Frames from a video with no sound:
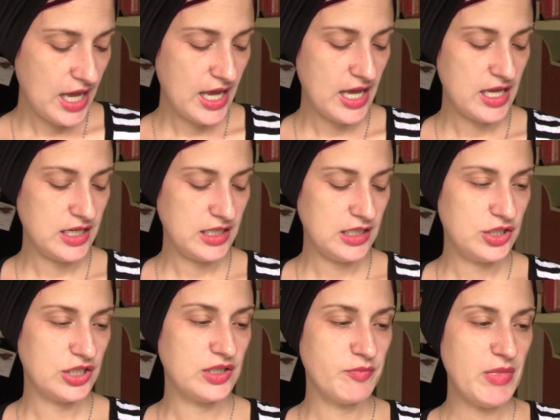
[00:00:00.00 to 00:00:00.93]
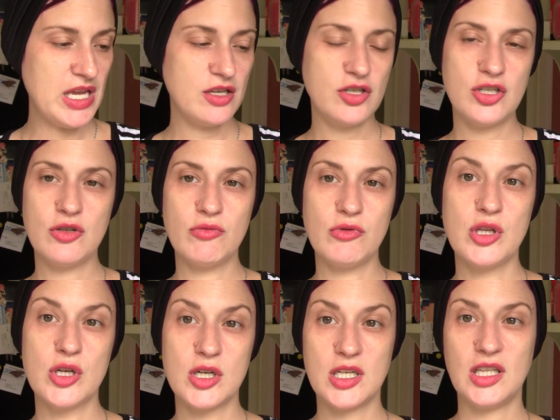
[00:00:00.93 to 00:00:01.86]
and it just makes you
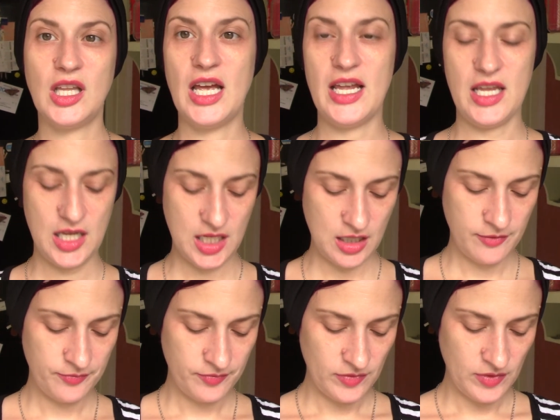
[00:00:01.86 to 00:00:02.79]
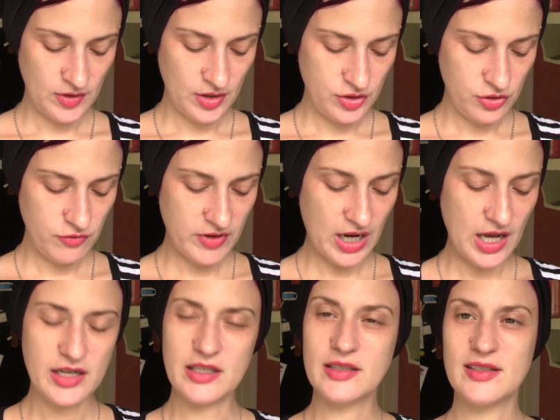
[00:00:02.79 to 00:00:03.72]
look like you've
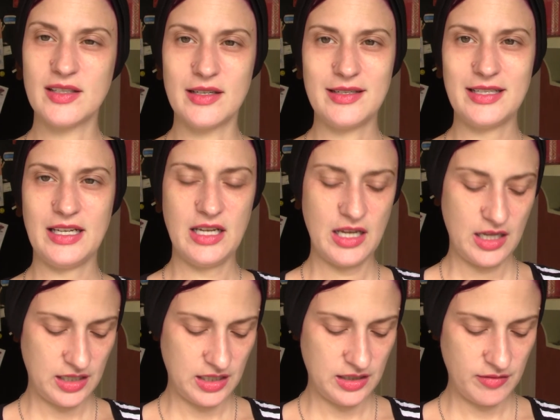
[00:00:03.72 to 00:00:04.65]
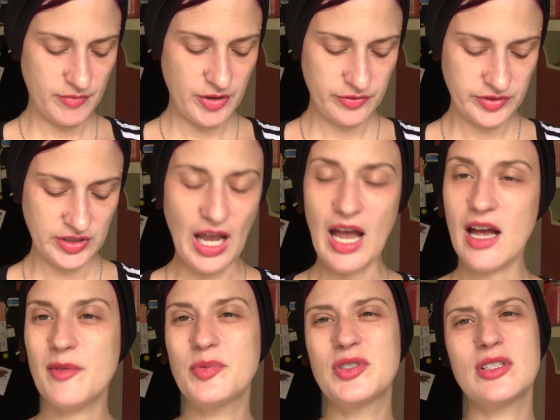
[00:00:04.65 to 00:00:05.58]
got a suntan in the most
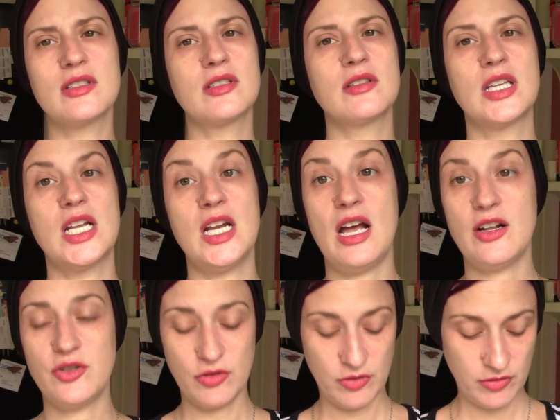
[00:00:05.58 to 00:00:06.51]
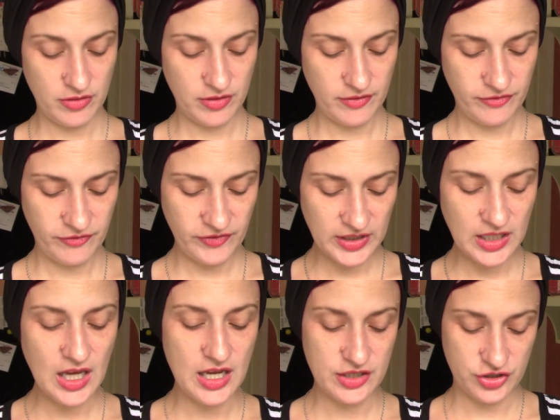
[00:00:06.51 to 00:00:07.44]
absolutely natural,
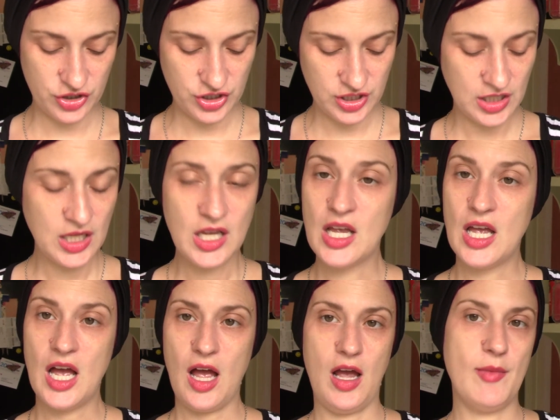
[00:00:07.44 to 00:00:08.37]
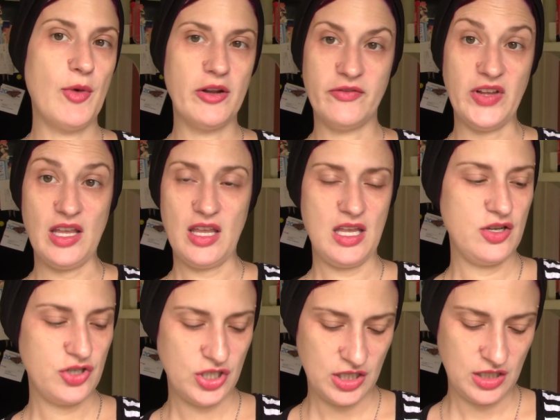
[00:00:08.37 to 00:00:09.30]
flushed, I'm on
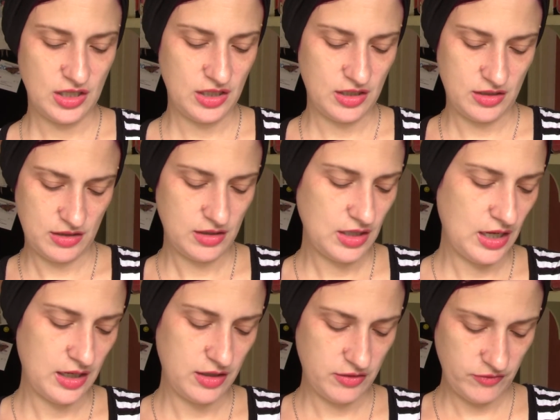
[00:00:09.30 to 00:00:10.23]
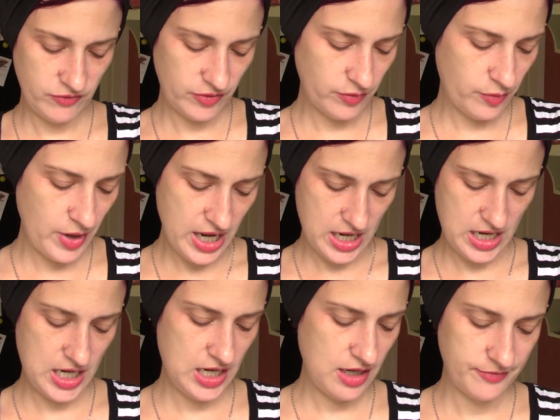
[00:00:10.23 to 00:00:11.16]
vacation kind of
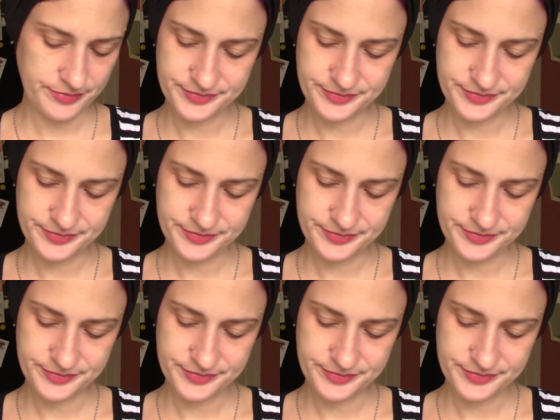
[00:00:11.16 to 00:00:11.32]
way.